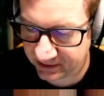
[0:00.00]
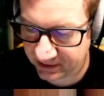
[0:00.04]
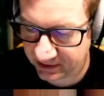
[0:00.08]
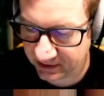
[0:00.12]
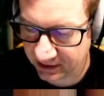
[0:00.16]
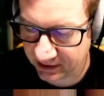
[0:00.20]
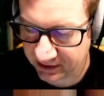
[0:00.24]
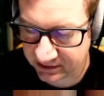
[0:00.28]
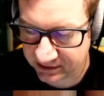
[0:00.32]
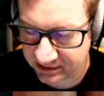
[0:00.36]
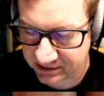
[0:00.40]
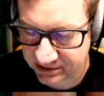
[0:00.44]

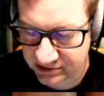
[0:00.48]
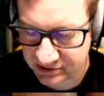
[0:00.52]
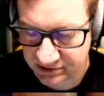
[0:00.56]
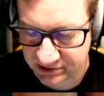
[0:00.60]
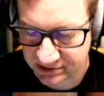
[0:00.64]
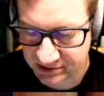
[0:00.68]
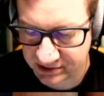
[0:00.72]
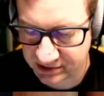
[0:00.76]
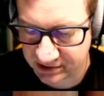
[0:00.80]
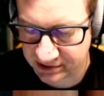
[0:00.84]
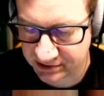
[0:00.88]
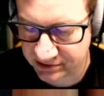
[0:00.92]
And that's
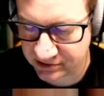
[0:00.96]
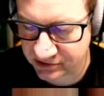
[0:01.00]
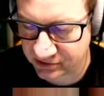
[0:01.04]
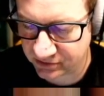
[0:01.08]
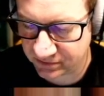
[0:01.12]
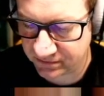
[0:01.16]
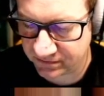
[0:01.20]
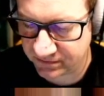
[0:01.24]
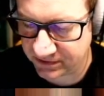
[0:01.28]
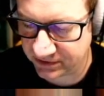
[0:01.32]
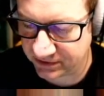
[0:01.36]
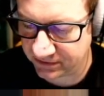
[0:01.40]
just another sort
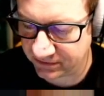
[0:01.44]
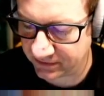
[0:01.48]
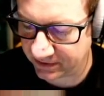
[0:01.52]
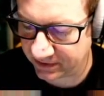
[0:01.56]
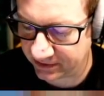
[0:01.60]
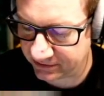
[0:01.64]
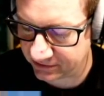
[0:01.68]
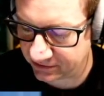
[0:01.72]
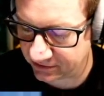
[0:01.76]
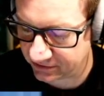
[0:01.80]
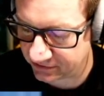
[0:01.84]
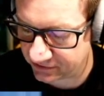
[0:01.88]
of view of how
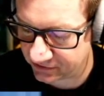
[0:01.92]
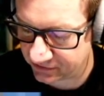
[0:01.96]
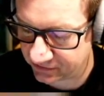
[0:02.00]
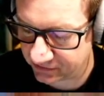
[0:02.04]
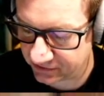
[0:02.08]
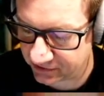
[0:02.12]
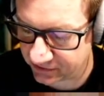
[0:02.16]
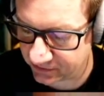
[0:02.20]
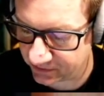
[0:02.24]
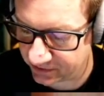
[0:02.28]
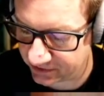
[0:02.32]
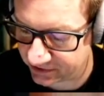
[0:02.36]
you can sort
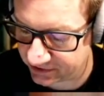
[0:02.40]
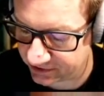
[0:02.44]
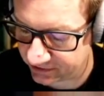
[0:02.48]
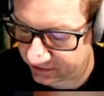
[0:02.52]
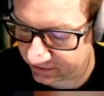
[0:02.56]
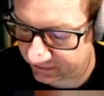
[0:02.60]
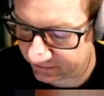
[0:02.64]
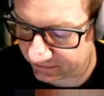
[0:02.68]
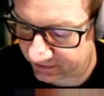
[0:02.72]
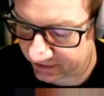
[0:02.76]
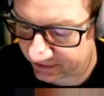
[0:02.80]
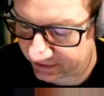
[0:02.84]
of twist it
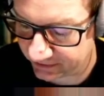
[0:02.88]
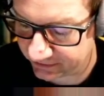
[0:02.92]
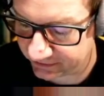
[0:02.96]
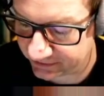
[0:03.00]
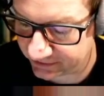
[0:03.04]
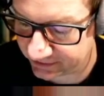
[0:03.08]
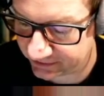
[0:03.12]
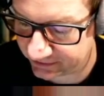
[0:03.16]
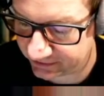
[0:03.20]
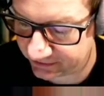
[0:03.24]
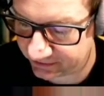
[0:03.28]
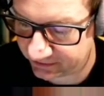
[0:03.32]

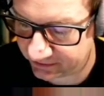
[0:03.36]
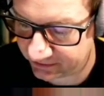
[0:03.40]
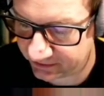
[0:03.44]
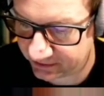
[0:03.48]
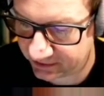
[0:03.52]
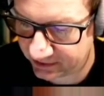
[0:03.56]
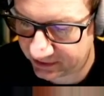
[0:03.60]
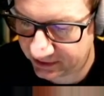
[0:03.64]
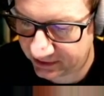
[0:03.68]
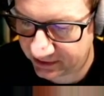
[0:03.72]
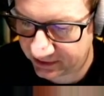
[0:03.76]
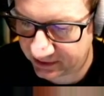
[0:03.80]
around.
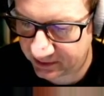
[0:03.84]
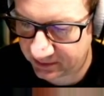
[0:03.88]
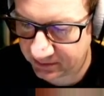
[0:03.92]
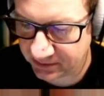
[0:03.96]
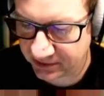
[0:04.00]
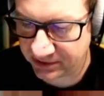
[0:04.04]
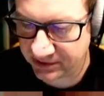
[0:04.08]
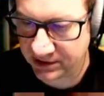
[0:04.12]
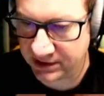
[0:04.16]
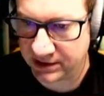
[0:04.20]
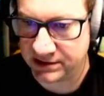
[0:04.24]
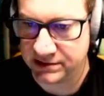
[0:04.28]
But
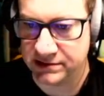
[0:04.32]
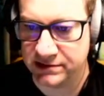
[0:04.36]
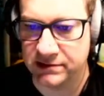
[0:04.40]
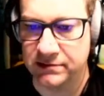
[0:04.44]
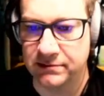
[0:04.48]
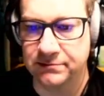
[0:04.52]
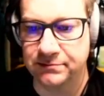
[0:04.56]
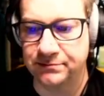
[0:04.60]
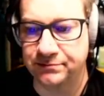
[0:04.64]
yes,